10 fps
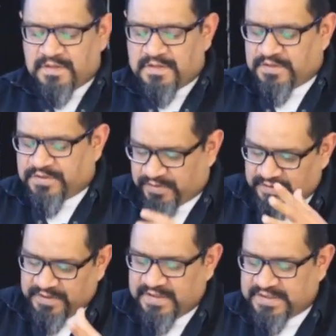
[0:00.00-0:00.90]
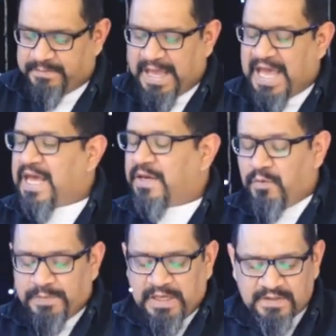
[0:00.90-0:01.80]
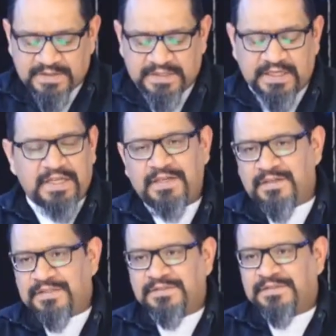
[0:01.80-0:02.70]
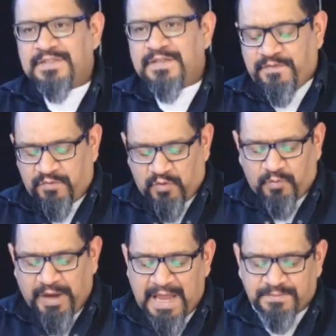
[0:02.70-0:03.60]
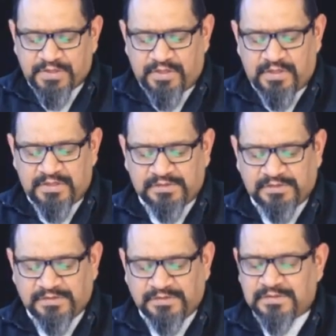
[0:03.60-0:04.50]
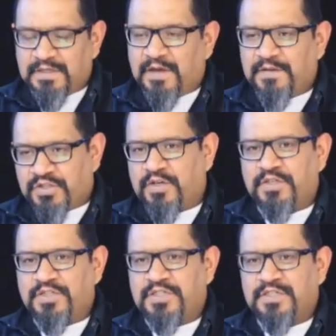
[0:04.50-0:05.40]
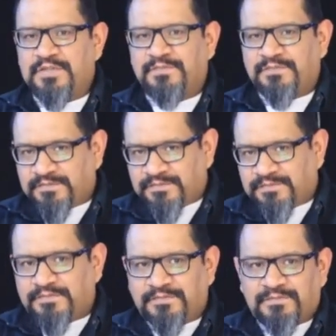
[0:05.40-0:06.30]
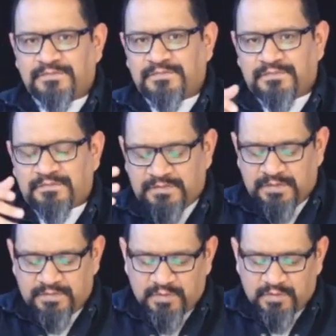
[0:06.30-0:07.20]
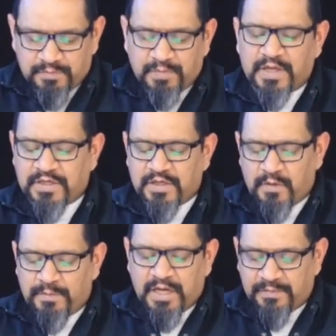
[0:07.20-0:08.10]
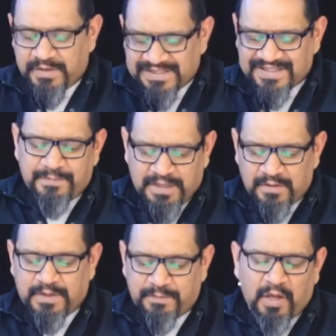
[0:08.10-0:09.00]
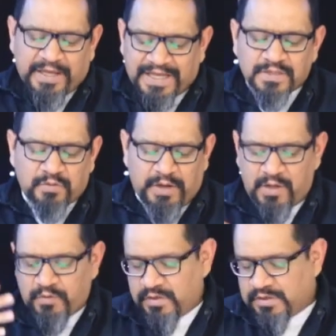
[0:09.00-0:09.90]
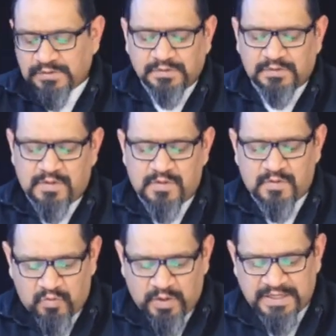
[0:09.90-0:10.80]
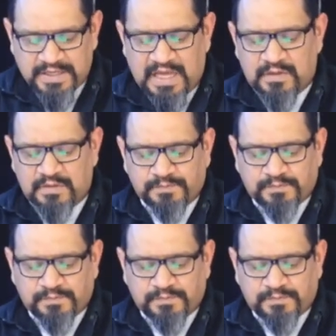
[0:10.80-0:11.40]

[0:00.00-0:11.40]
Certainly this man will be on the scene before the rapture of the church. People will probably know about him. He's going to be, he probably is around right now.